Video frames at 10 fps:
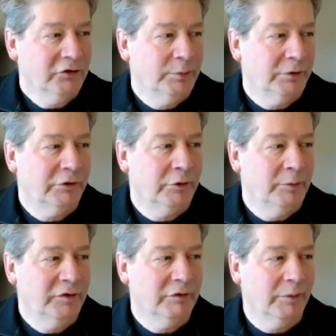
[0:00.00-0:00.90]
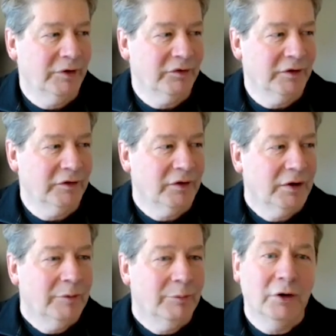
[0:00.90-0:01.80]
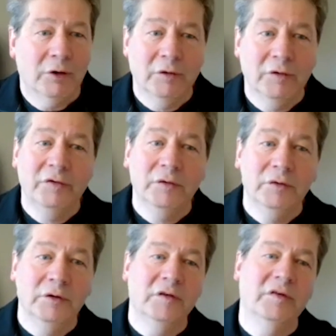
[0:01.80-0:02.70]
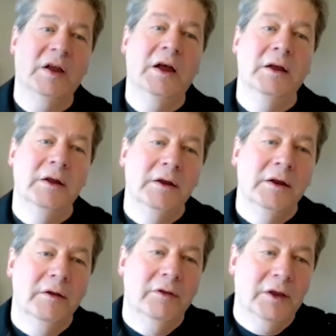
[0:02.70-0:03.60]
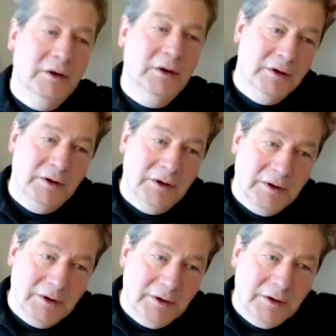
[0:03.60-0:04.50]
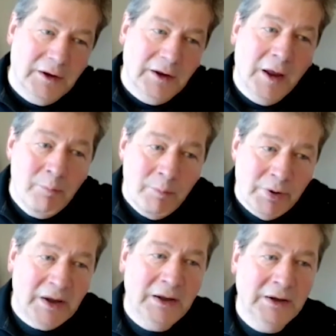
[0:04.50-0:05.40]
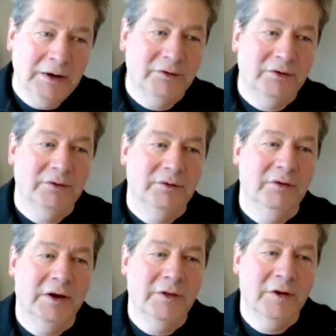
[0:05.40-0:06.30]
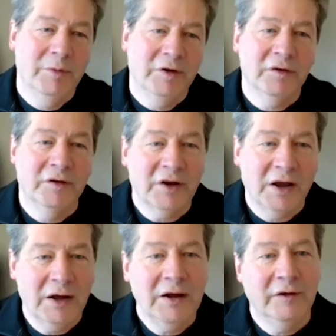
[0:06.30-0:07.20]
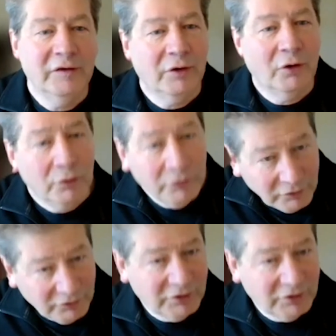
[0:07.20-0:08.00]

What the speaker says: performance of a business, but it also looks at the impact that the business has on